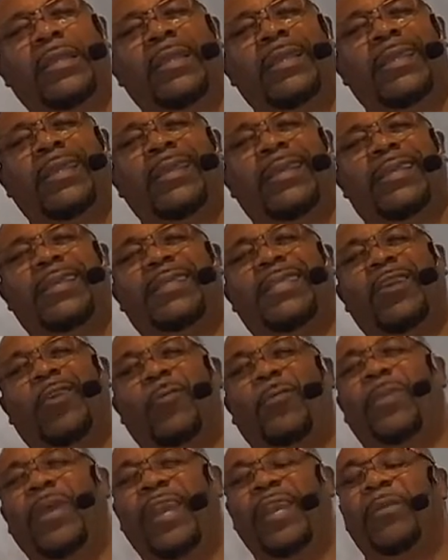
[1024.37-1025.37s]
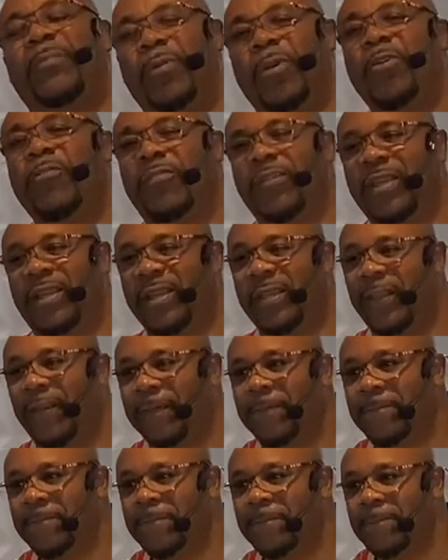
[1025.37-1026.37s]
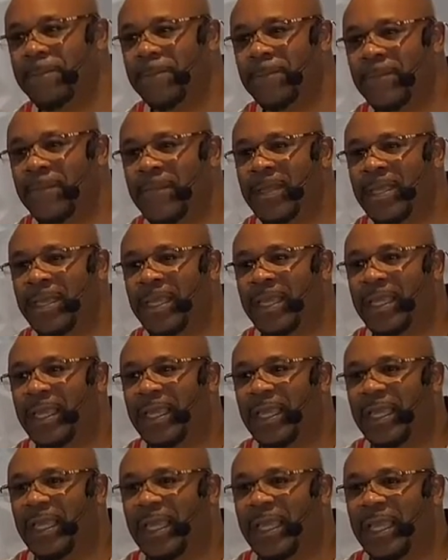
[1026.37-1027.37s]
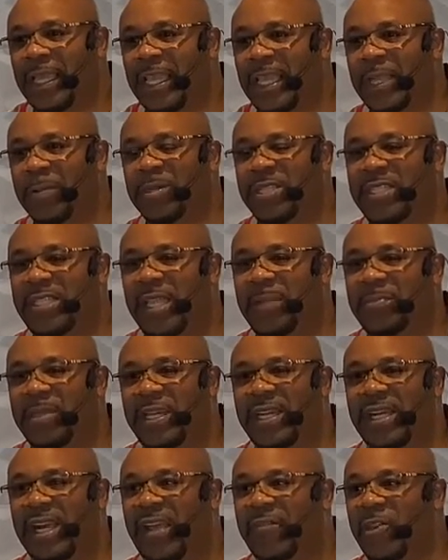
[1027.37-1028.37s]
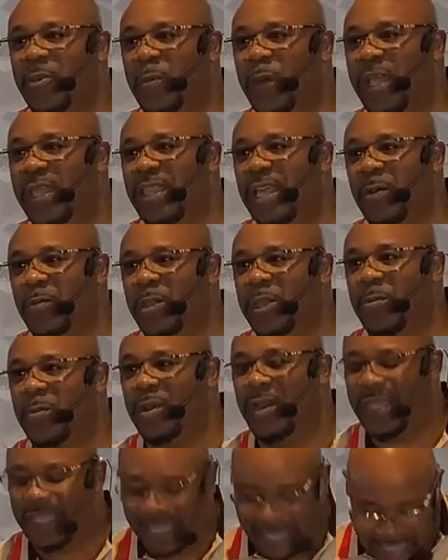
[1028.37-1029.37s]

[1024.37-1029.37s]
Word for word: Because he obeyed it perfectly. Yeah. He was tempted in every way that we were, yet